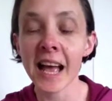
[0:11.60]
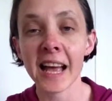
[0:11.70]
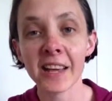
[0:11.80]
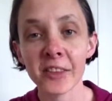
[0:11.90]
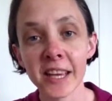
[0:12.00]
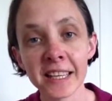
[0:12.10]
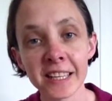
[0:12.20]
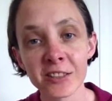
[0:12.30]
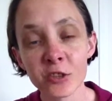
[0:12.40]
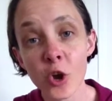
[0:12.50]
and that
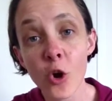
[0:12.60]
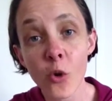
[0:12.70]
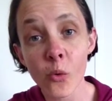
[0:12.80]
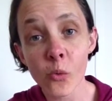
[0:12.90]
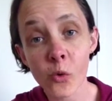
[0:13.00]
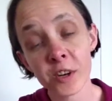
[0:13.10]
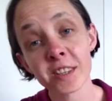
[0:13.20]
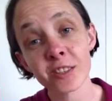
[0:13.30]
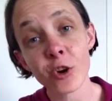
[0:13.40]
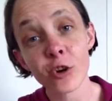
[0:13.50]
is what
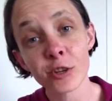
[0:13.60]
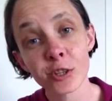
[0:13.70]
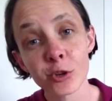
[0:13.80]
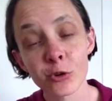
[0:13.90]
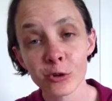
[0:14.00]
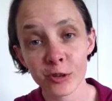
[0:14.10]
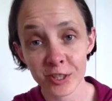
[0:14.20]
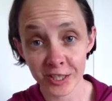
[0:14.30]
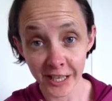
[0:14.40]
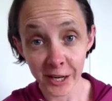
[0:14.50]
is on your
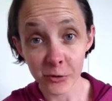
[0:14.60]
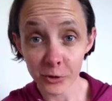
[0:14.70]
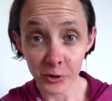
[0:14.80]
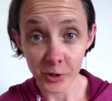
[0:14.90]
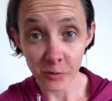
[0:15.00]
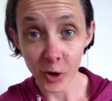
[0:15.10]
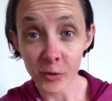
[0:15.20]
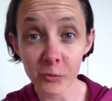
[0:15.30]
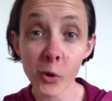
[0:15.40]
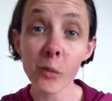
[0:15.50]
crochet hook at the
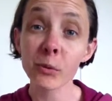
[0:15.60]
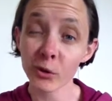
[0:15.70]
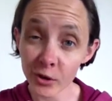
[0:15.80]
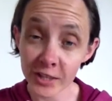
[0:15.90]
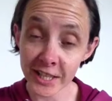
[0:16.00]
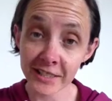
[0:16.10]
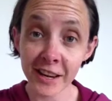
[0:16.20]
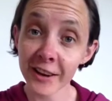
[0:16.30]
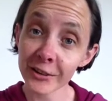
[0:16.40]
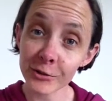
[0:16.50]
moment? What project
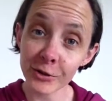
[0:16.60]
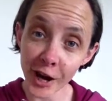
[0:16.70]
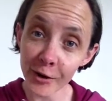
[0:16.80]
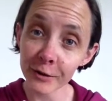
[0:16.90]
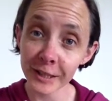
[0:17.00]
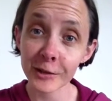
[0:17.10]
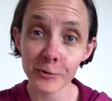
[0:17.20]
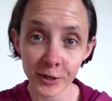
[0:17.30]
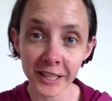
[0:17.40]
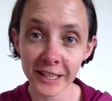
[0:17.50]
are you currently
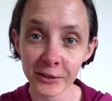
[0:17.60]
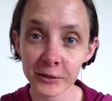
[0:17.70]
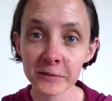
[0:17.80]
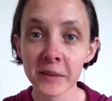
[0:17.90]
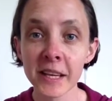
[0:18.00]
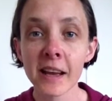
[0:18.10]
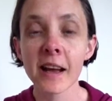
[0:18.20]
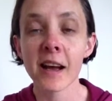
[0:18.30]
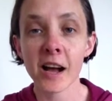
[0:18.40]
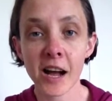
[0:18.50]
working on?
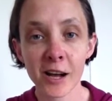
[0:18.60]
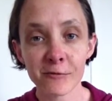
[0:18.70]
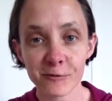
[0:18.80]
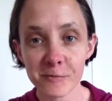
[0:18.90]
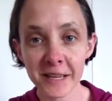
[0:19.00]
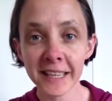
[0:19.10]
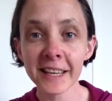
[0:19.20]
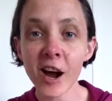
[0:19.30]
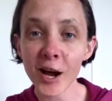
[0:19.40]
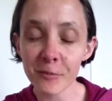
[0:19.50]
Uh, for
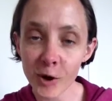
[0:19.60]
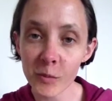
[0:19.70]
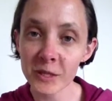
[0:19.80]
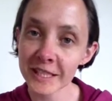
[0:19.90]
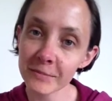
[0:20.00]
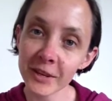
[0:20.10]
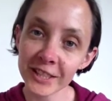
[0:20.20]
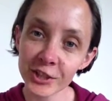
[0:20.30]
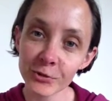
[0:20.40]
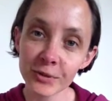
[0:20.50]
me, I promised my
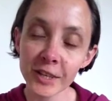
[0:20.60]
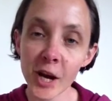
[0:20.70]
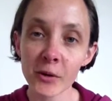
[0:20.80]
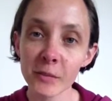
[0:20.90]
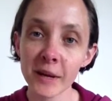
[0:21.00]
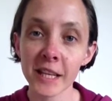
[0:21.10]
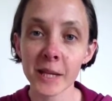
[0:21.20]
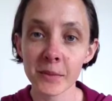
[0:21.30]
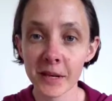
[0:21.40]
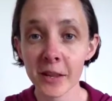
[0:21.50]
children I would make
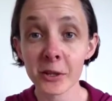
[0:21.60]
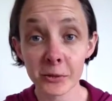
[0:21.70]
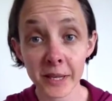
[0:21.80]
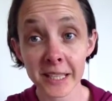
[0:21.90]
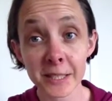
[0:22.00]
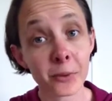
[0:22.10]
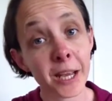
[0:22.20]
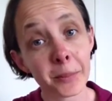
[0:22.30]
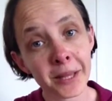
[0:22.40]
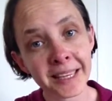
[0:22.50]
them another granny
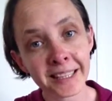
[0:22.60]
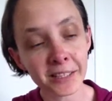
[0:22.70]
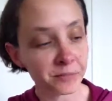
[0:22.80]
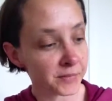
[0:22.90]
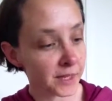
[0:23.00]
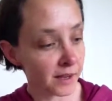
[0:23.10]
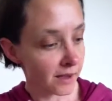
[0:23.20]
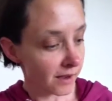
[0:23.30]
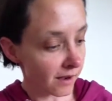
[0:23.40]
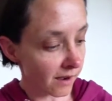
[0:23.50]
square blanket.
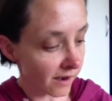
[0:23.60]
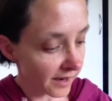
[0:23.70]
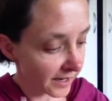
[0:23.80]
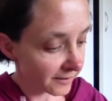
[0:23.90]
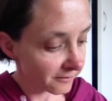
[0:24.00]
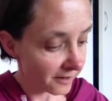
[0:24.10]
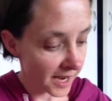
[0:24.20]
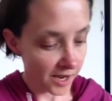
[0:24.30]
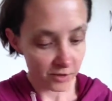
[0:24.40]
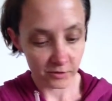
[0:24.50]
I
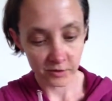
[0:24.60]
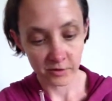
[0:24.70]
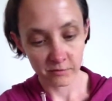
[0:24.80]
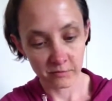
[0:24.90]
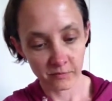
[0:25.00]
found